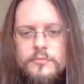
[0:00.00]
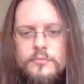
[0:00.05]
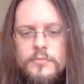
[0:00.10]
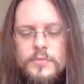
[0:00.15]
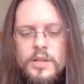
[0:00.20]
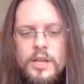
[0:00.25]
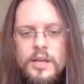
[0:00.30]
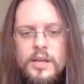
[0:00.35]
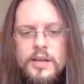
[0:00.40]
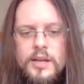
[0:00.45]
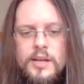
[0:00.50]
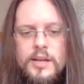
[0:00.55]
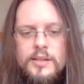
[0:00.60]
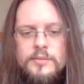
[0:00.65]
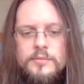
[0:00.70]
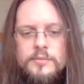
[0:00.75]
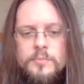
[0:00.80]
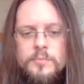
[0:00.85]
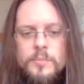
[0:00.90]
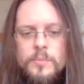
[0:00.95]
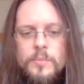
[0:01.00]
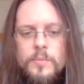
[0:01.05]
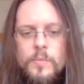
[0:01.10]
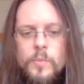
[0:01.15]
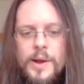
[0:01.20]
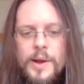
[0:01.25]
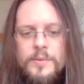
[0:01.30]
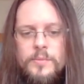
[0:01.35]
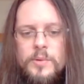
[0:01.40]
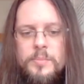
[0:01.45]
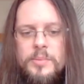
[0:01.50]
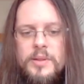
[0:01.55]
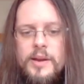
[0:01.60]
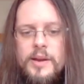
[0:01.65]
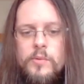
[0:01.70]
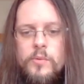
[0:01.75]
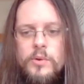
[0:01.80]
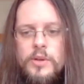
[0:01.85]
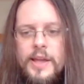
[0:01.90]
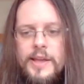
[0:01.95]
and white will play
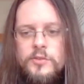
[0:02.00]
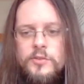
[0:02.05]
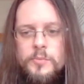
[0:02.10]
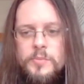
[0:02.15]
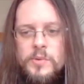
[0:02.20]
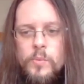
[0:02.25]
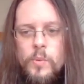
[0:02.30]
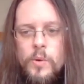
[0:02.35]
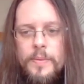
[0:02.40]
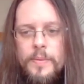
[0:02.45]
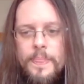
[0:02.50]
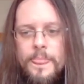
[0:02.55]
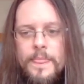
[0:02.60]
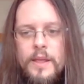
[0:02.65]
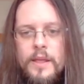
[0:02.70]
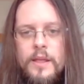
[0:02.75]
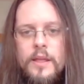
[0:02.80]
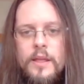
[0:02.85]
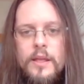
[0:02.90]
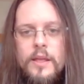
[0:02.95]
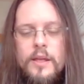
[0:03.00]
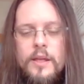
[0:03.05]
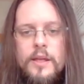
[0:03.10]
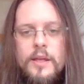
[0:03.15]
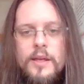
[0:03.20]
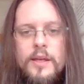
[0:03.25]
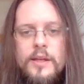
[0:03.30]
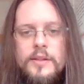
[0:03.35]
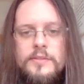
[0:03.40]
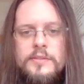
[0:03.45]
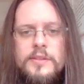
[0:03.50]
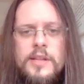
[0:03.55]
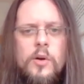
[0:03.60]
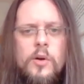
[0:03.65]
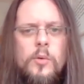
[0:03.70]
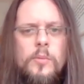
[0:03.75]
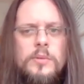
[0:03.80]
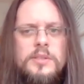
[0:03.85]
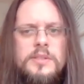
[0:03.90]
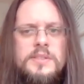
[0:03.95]
rook a to b1. And
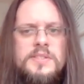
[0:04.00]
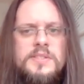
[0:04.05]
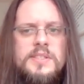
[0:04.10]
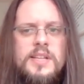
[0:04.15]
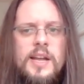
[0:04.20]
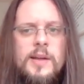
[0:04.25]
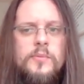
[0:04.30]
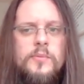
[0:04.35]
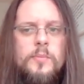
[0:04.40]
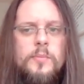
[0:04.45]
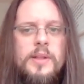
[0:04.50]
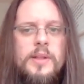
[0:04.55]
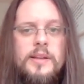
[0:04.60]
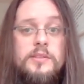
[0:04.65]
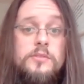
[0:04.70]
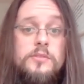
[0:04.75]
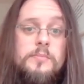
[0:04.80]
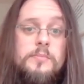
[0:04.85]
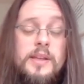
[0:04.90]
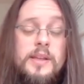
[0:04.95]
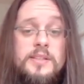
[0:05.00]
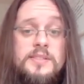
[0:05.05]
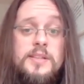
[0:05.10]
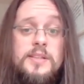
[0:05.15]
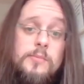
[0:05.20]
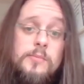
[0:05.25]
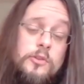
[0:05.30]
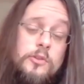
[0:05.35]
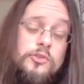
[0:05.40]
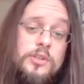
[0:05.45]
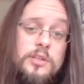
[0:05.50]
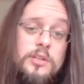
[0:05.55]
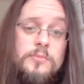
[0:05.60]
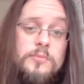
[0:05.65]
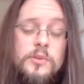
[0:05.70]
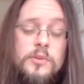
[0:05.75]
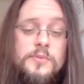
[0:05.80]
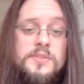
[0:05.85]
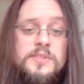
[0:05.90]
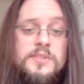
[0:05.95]
now it's time for black to make some logical
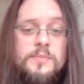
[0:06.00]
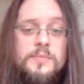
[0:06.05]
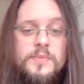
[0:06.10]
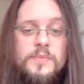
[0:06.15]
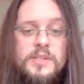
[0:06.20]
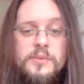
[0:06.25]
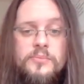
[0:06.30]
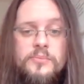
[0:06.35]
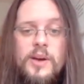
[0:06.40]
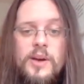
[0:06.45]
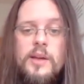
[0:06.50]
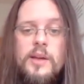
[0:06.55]
moves. d5,